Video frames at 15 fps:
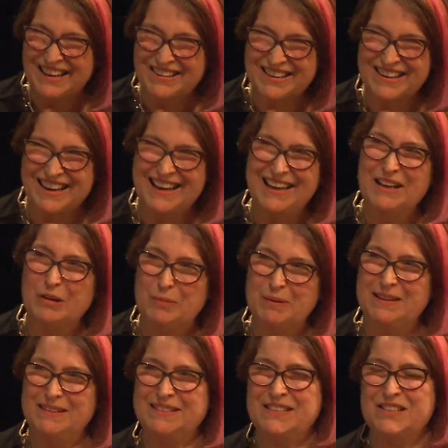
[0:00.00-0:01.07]
you can get a little
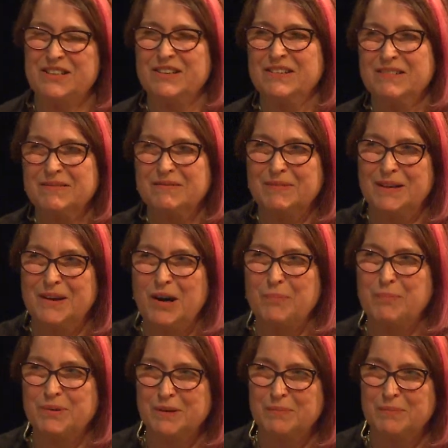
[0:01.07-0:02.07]
bit too up your.